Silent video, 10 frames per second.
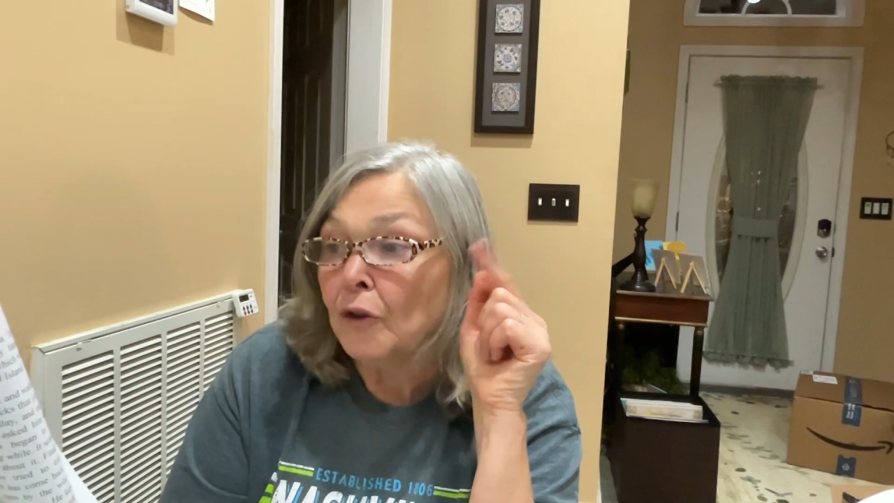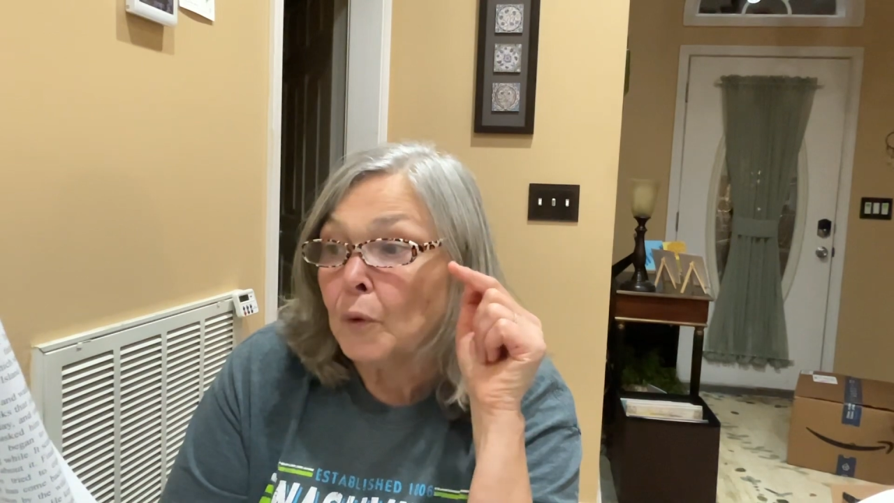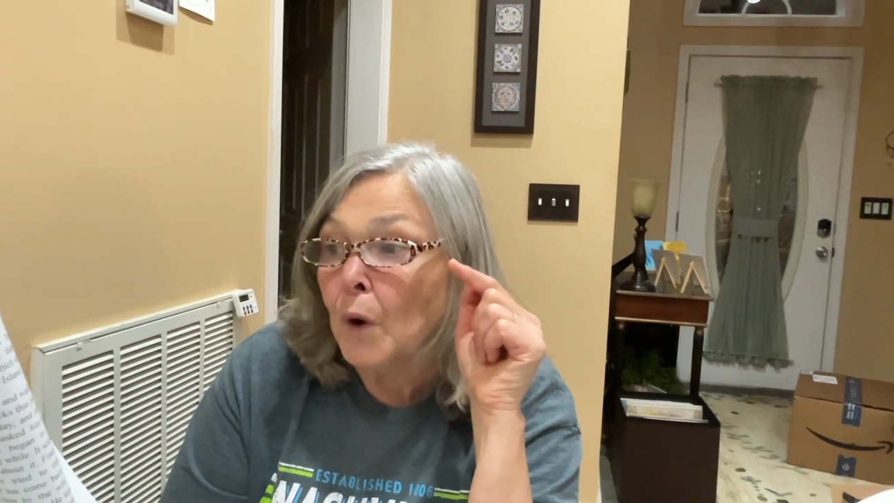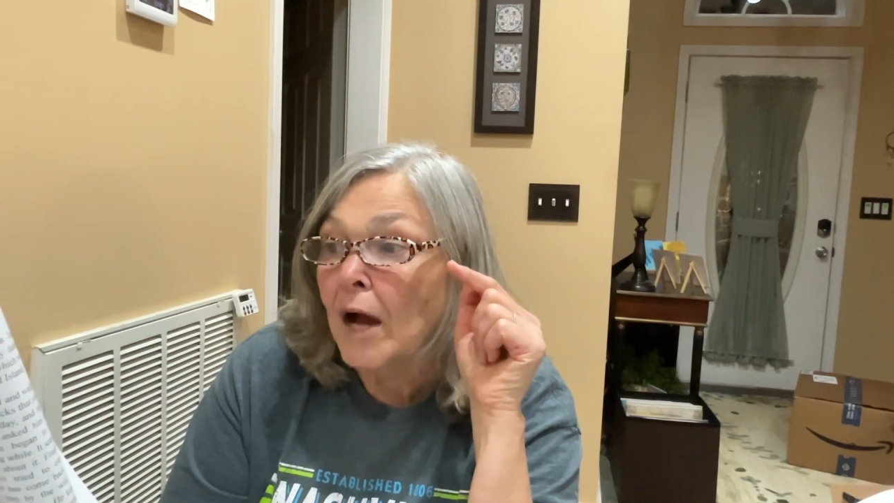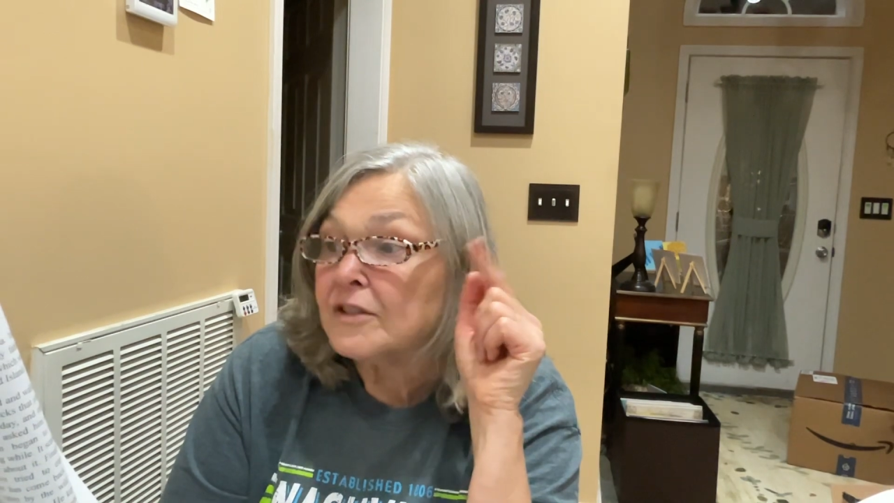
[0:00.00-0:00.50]
the
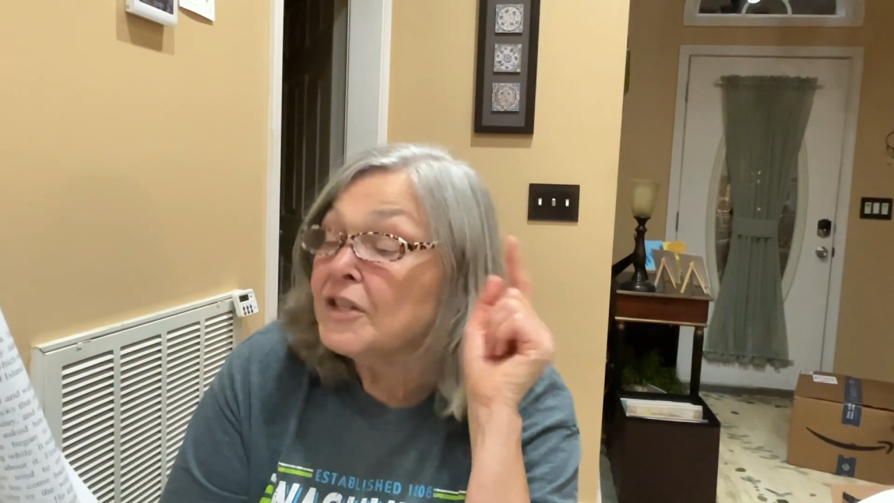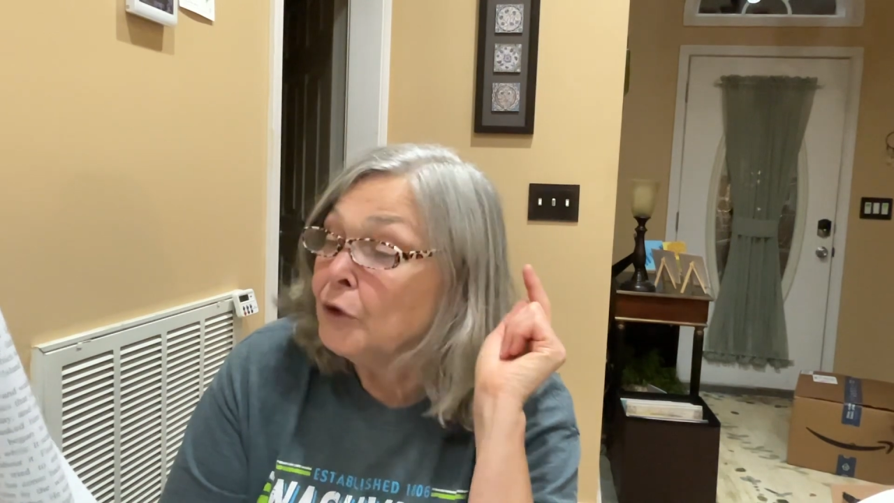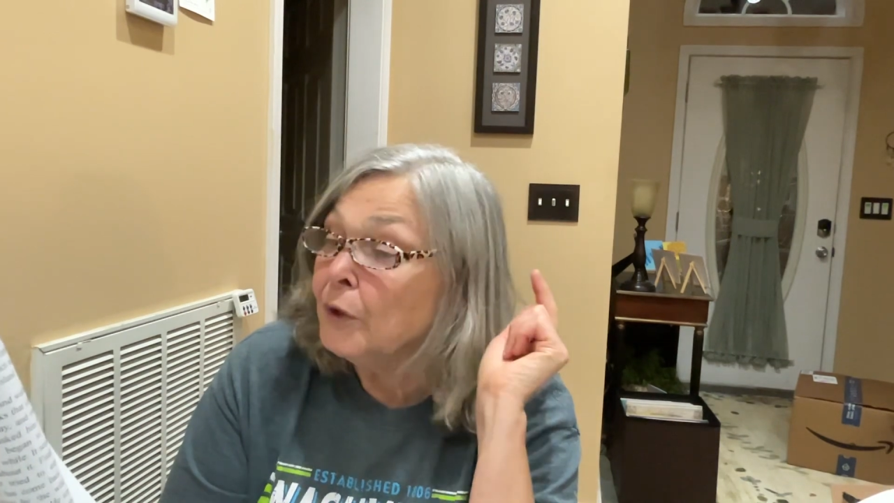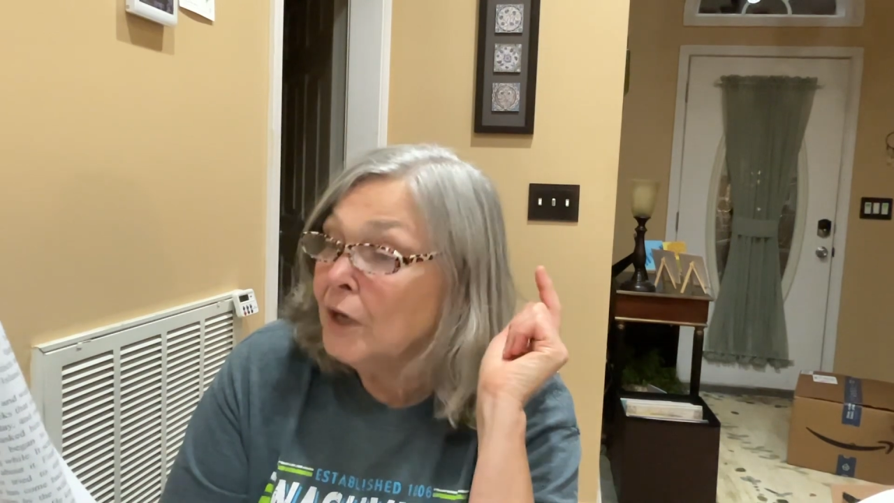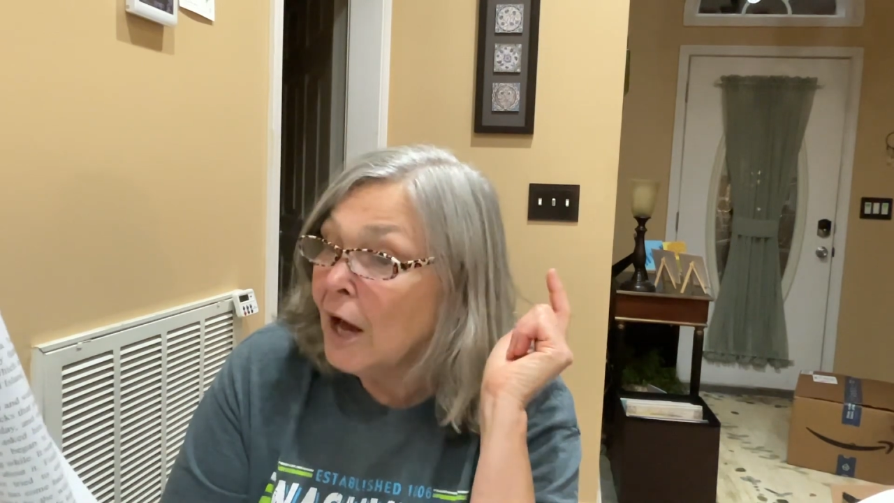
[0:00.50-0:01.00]
rocks and you
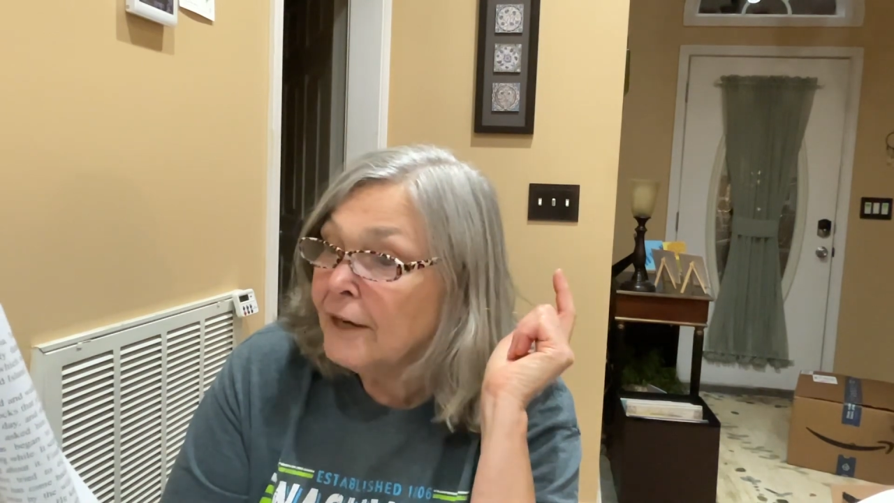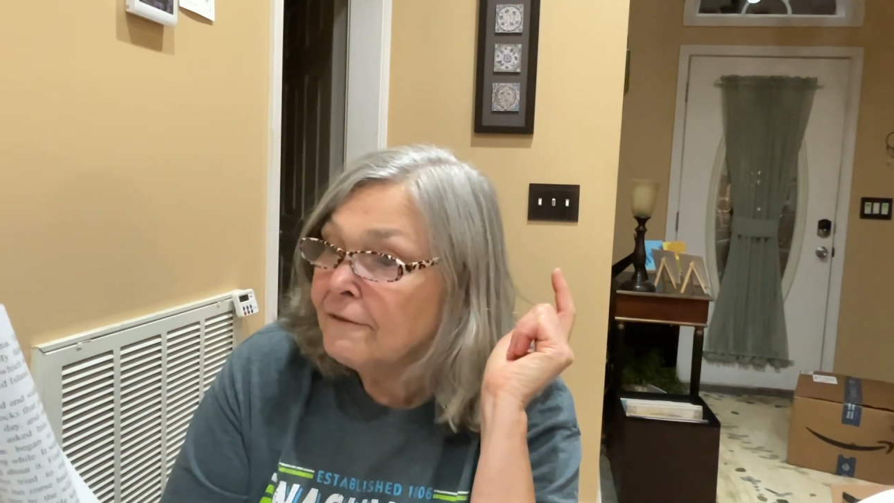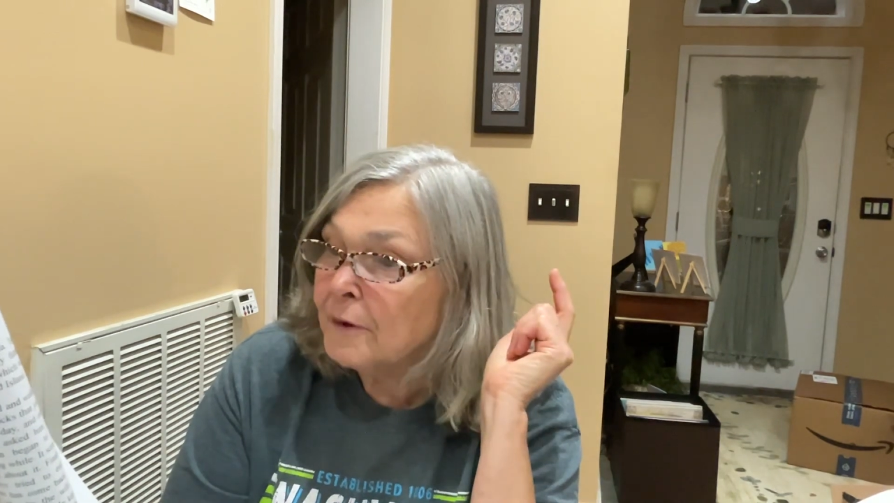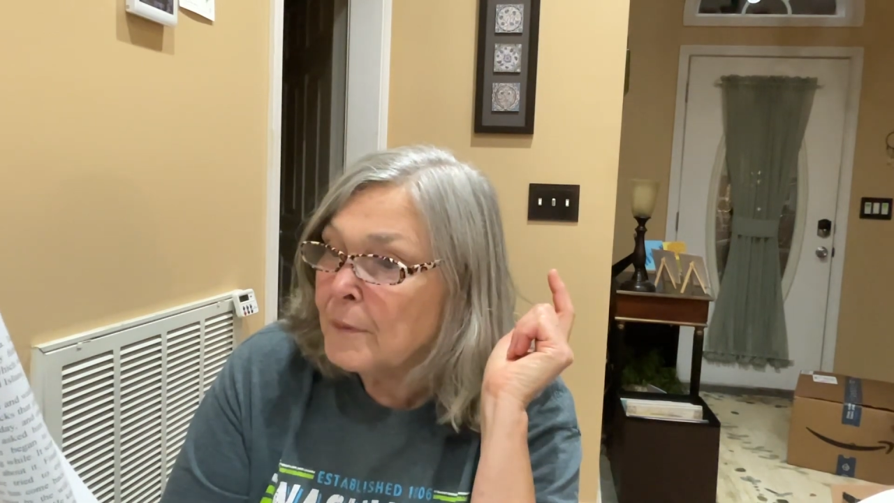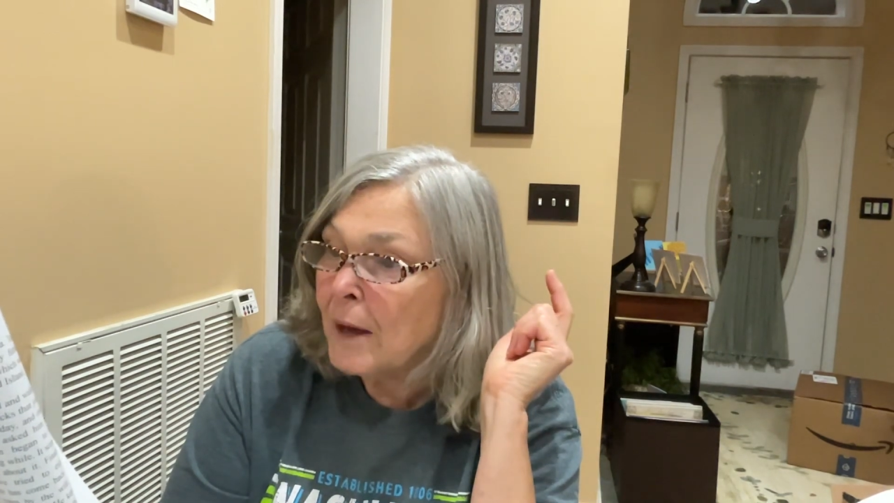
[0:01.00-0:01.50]
can hide
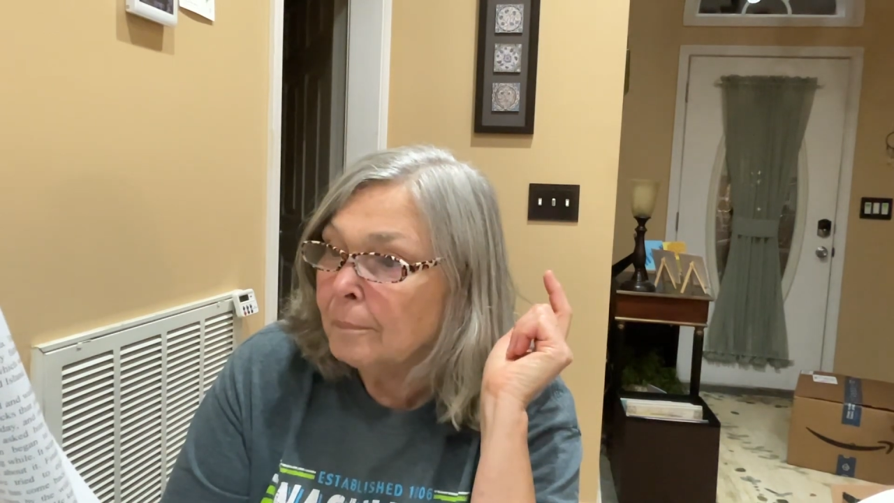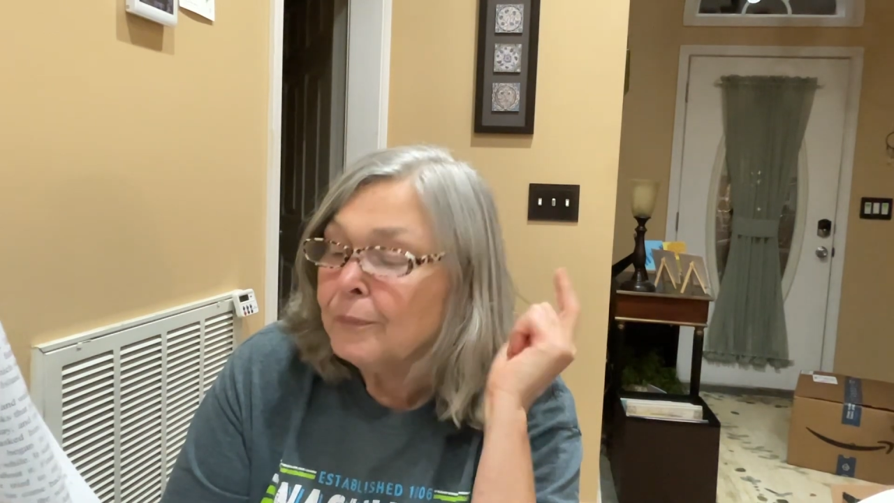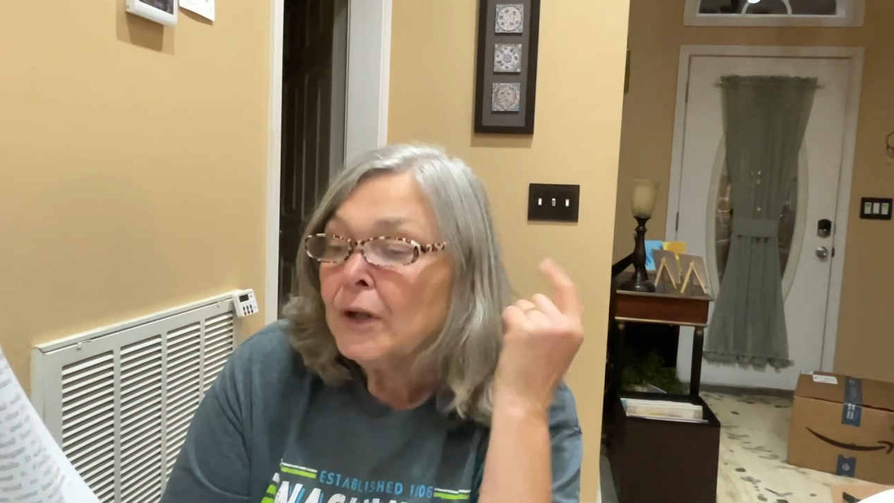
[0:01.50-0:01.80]
from them.